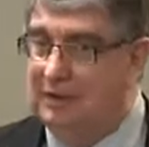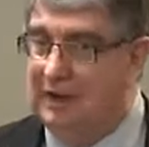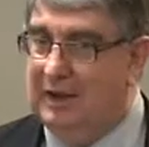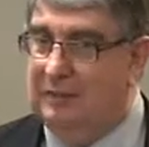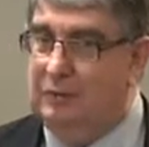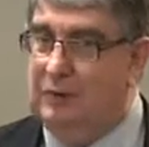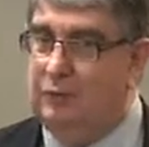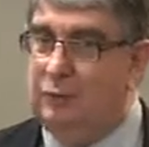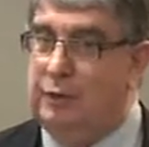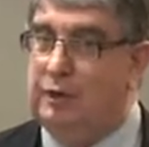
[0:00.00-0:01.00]

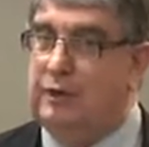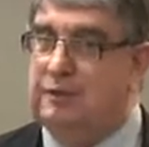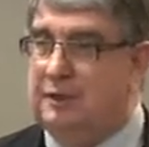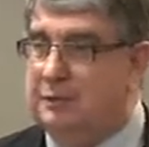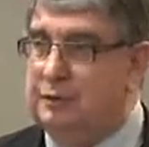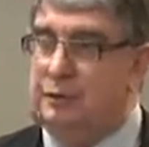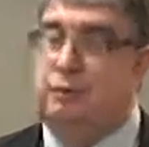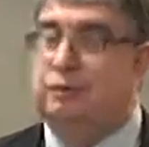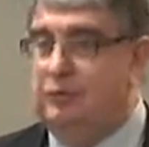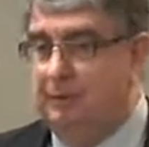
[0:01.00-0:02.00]
Therefore, you need some
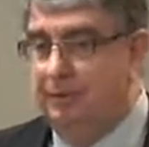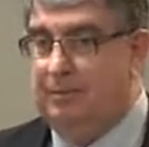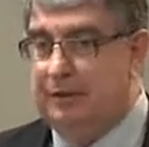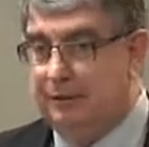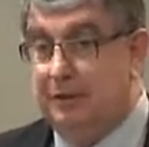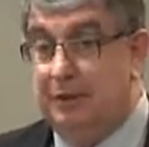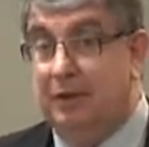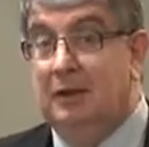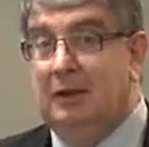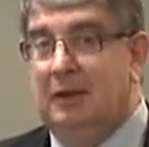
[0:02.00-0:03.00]
sort of
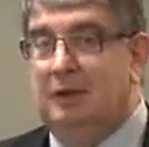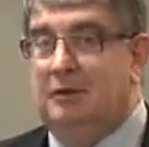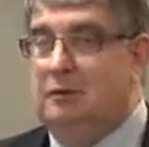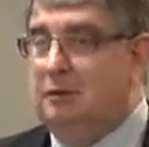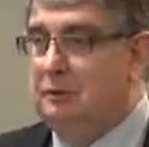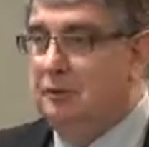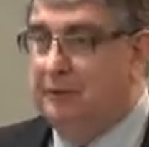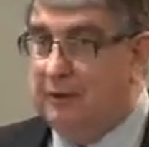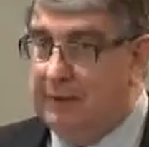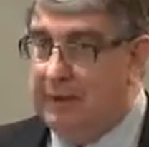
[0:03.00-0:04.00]
capacity to
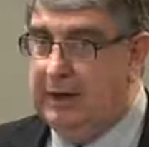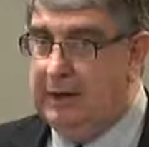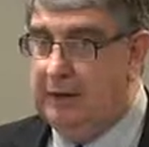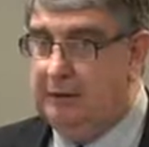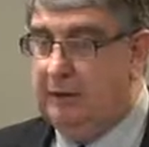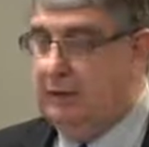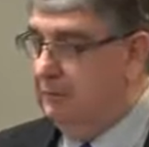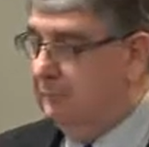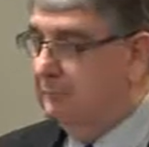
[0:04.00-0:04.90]
think about how you're going to do that.